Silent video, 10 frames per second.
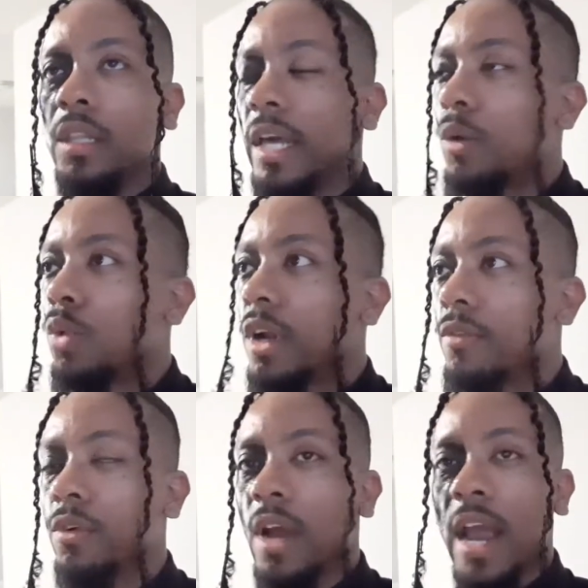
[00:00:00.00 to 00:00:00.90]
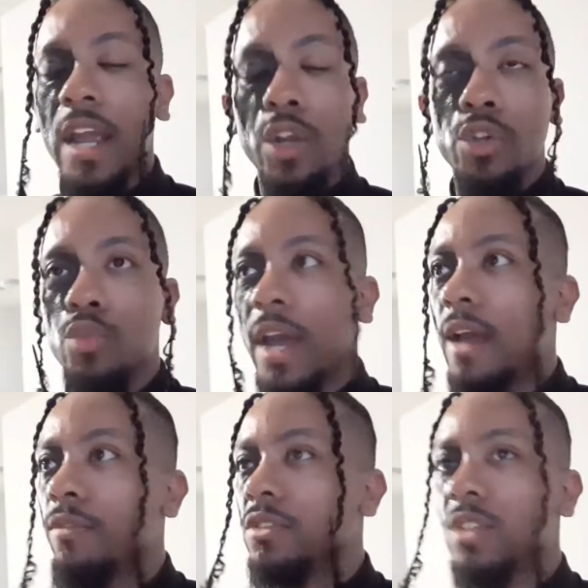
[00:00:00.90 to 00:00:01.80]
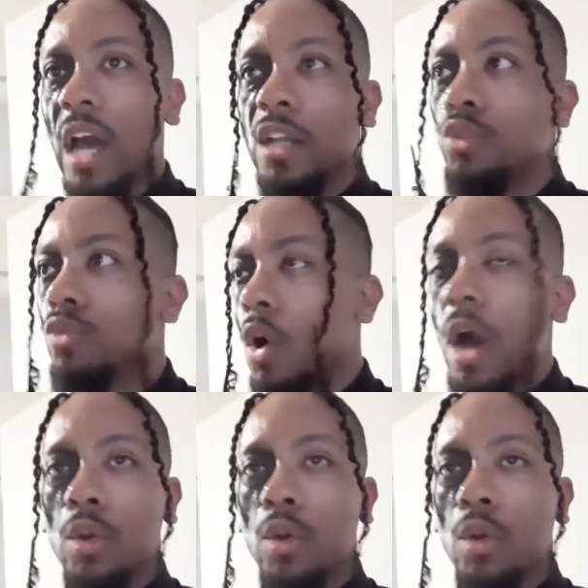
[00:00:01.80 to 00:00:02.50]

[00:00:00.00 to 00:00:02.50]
Let whatever anger you have inside of you go.